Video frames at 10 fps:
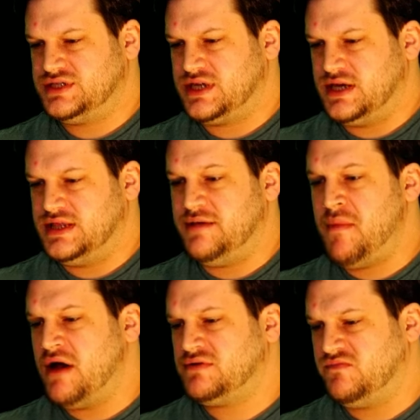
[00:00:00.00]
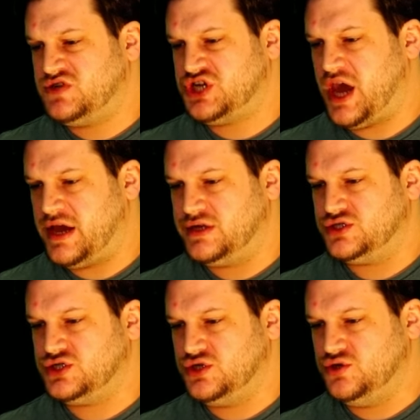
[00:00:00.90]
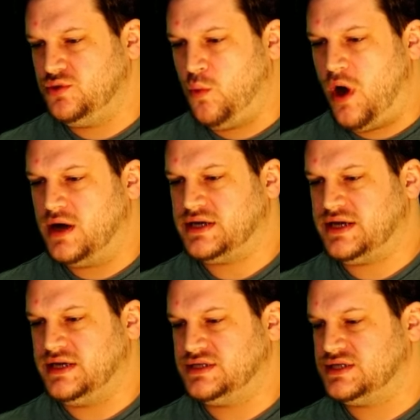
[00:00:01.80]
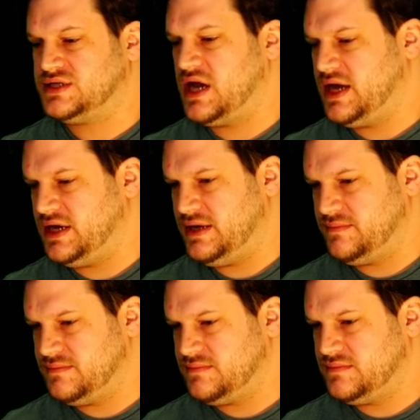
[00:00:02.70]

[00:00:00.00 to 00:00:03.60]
is the amount of change you want in society.